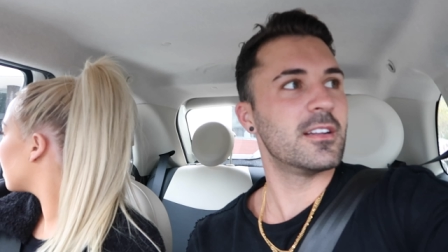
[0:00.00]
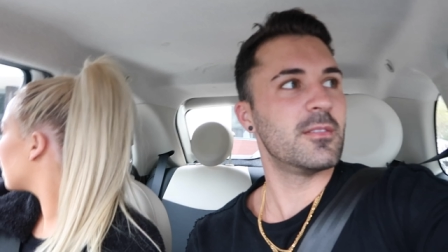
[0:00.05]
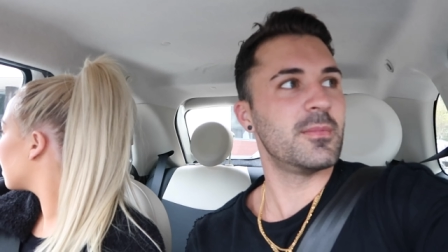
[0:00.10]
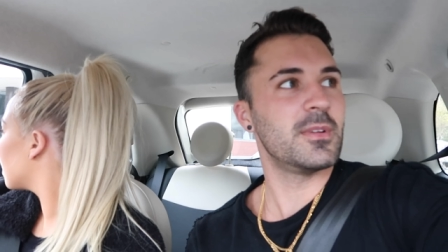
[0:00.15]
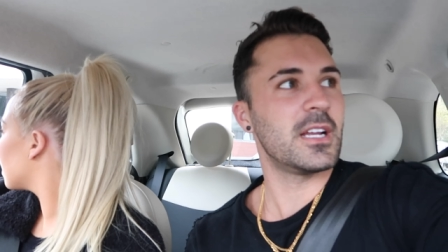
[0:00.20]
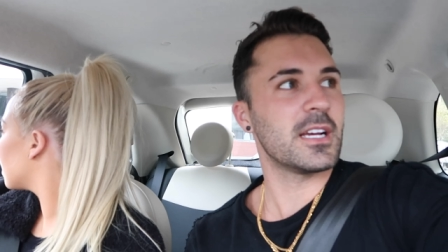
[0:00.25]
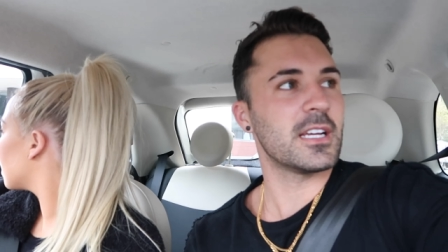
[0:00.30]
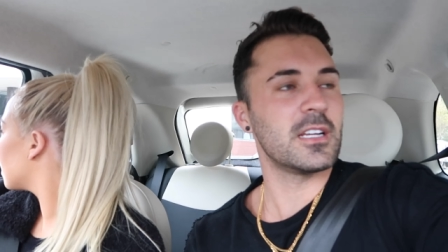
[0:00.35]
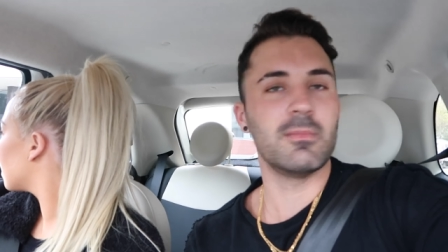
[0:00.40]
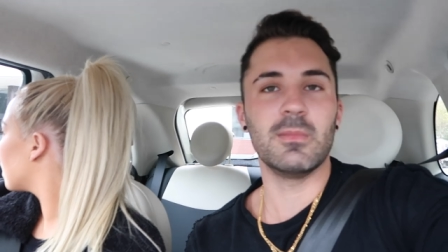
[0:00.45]
It'll
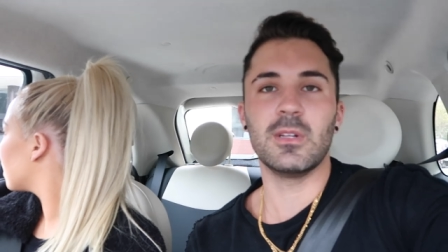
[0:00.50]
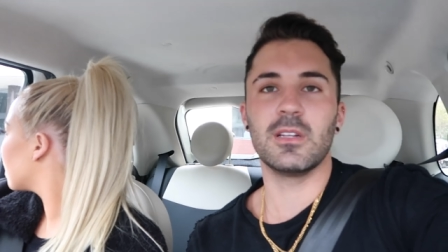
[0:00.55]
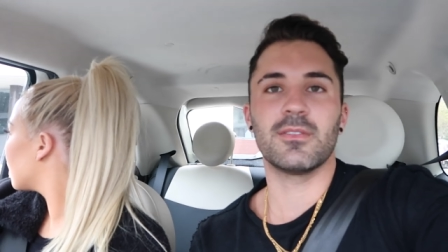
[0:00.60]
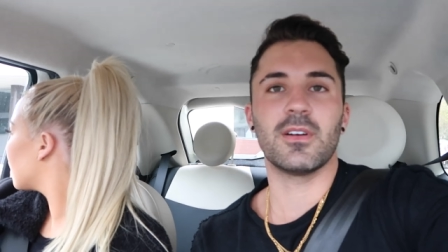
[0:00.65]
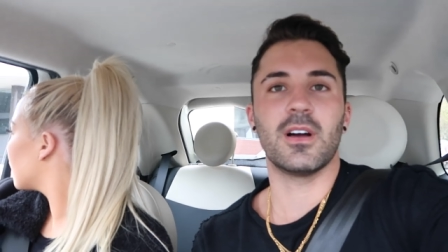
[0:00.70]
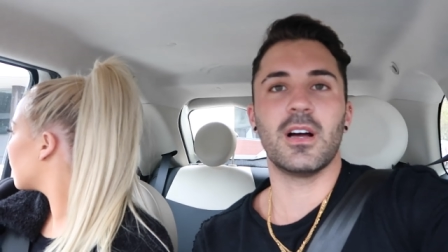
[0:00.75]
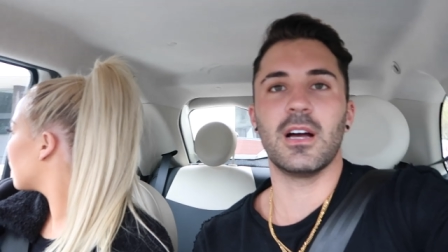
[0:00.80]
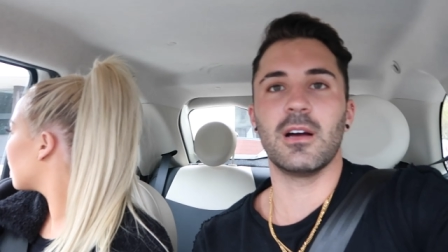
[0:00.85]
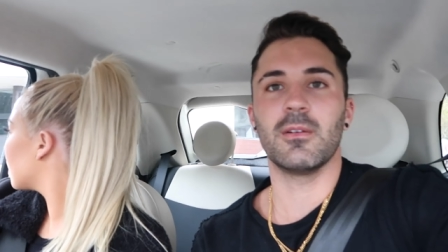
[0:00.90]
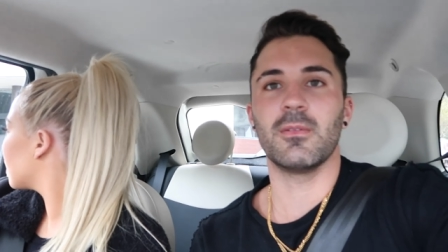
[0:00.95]
be like in the middle of
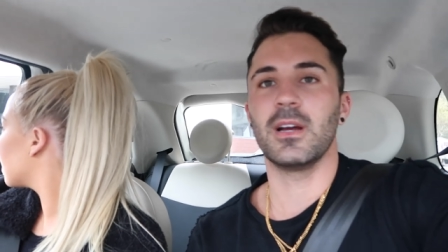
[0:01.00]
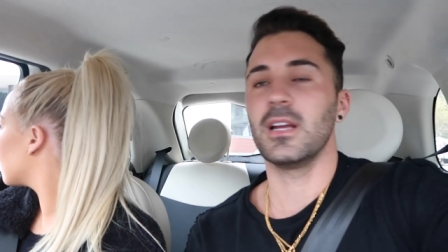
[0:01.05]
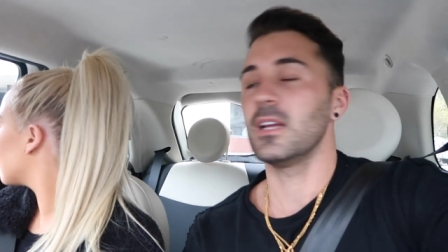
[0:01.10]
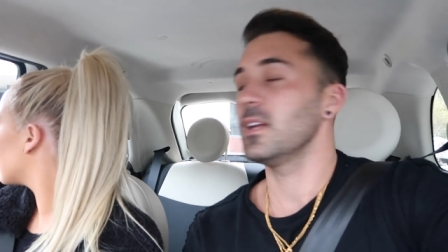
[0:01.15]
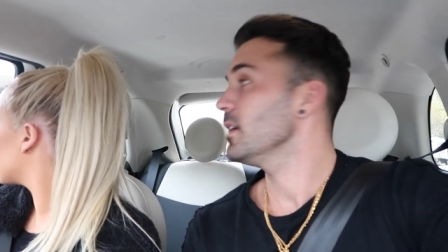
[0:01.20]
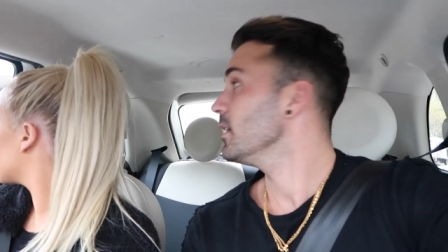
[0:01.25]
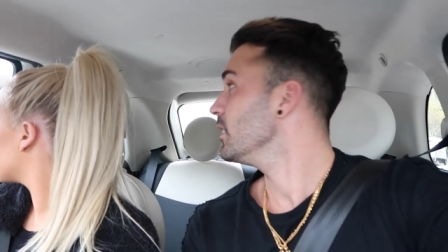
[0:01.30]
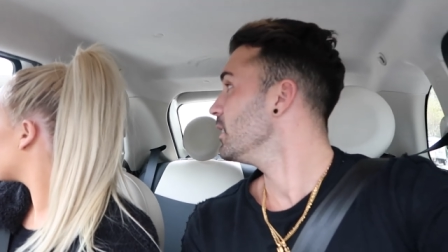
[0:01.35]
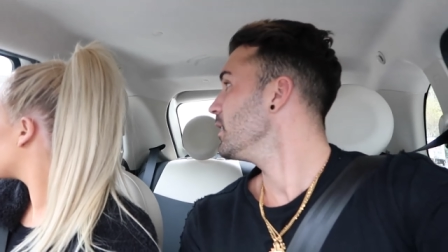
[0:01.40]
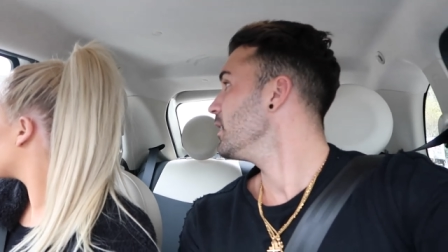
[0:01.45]
a
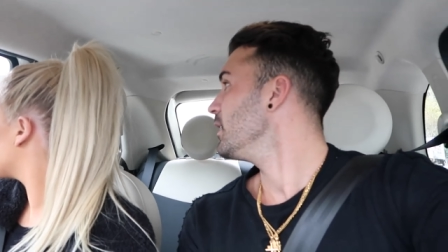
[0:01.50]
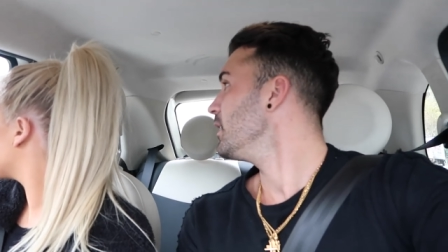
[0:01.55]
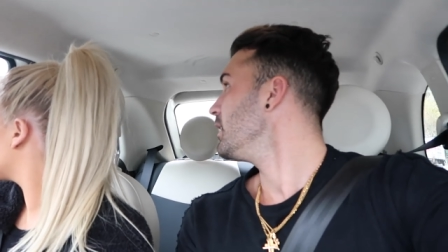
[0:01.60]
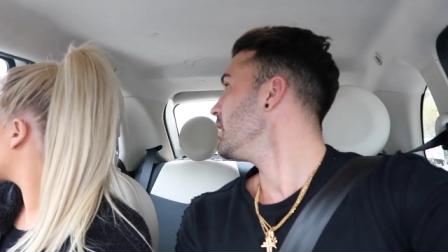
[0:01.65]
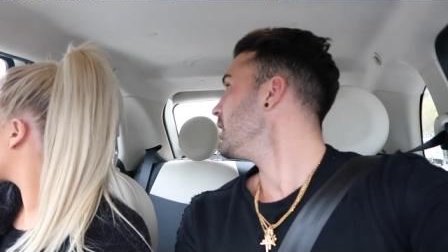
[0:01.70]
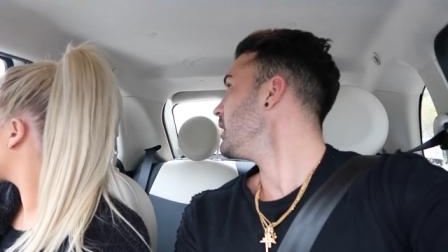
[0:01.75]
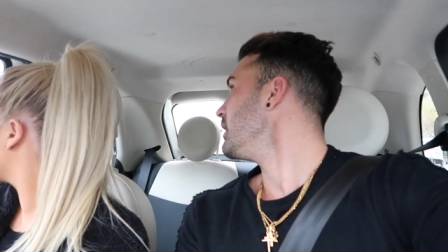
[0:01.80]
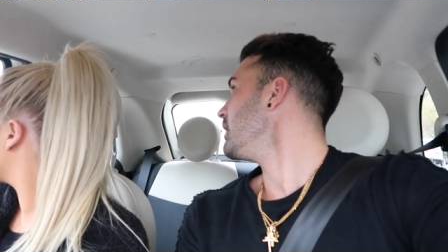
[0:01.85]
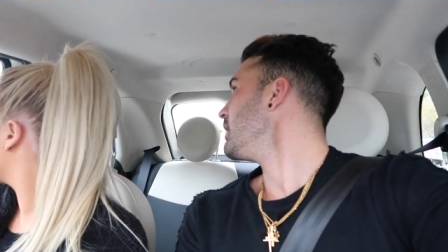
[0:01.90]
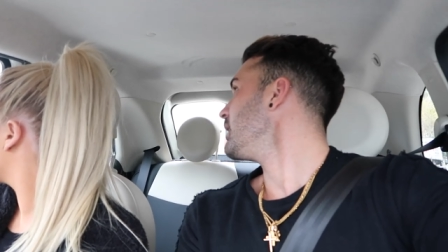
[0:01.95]
highway
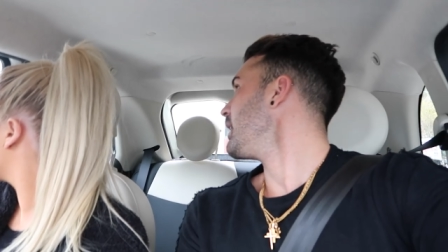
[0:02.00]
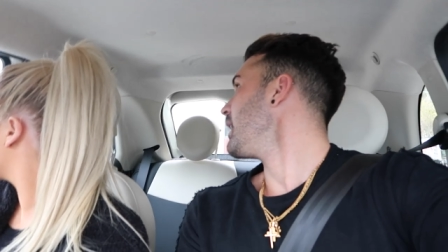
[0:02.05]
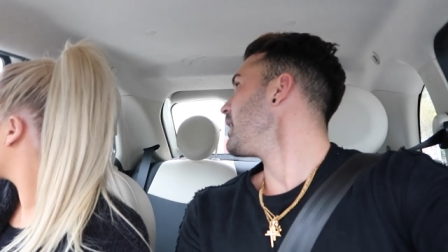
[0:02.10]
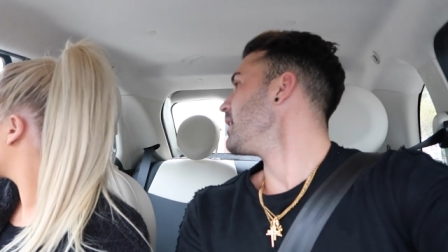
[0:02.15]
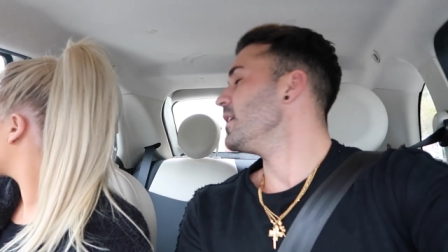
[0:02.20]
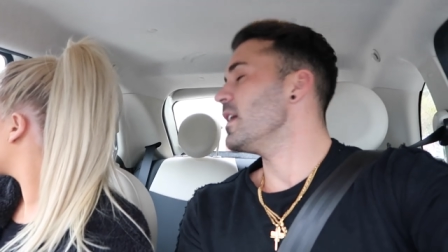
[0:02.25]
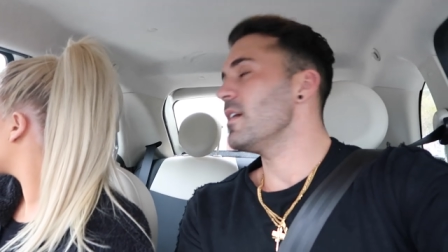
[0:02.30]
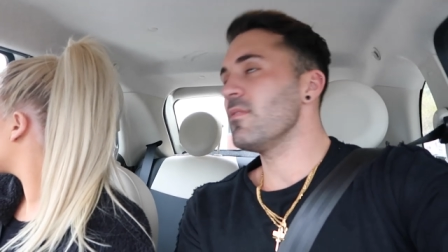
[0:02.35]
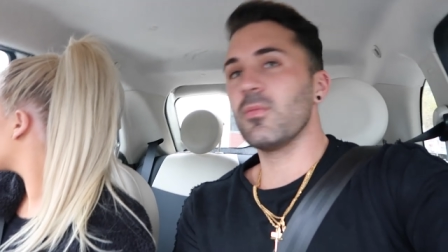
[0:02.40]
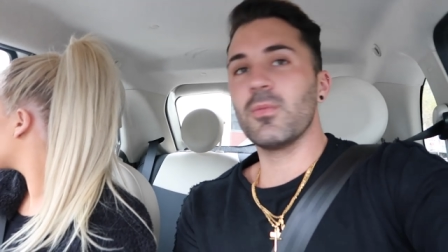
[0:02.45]

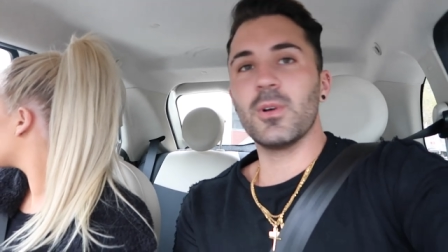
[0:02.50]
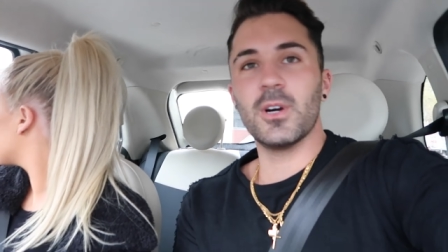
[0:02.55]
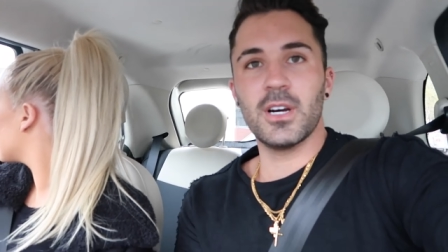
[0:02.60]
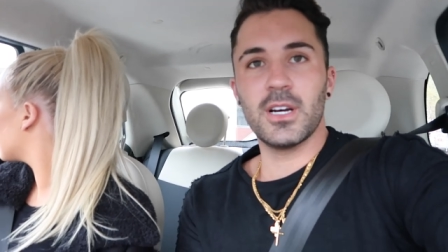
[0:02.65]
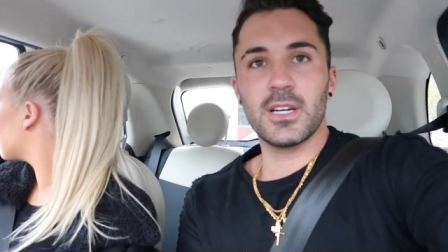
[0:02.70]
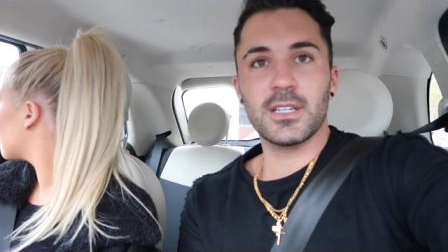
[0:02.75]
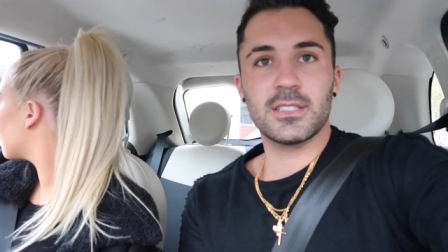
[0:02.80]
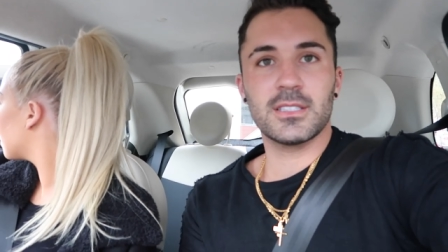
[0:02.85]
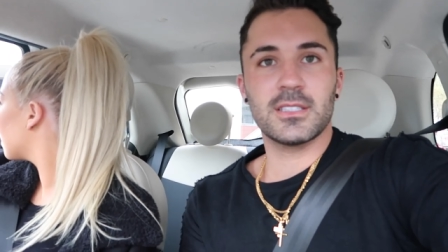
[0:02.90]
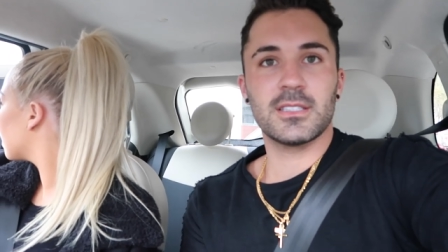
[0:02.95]
and it never
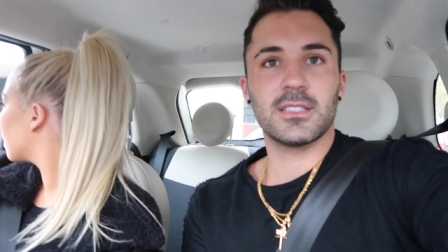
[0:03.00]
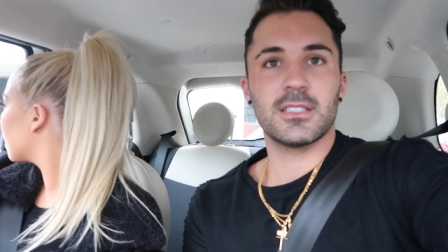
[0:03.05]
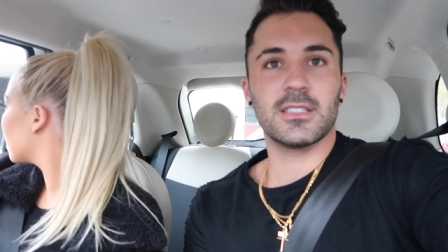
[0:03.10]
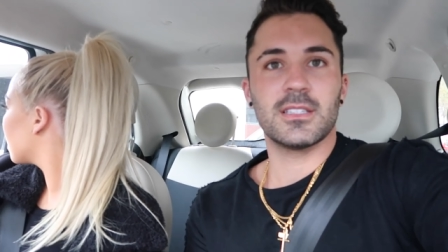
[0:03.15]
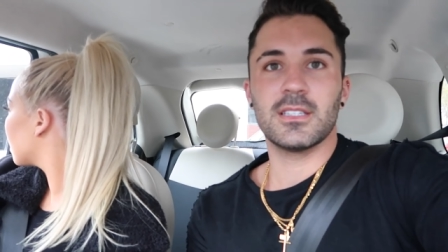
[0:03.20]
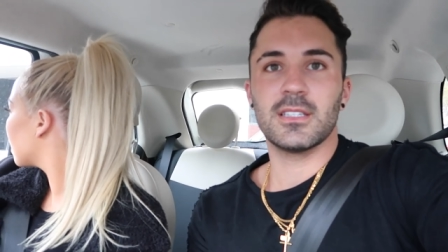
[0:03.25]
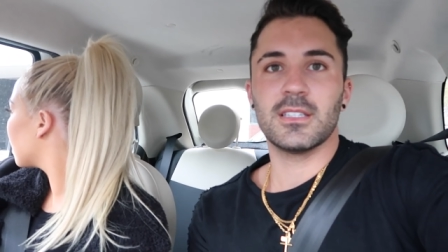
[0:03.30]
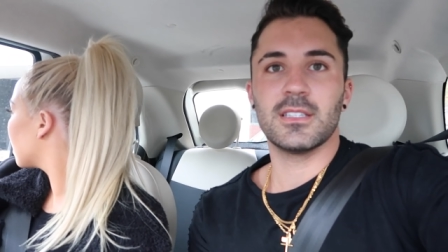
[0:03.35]
works.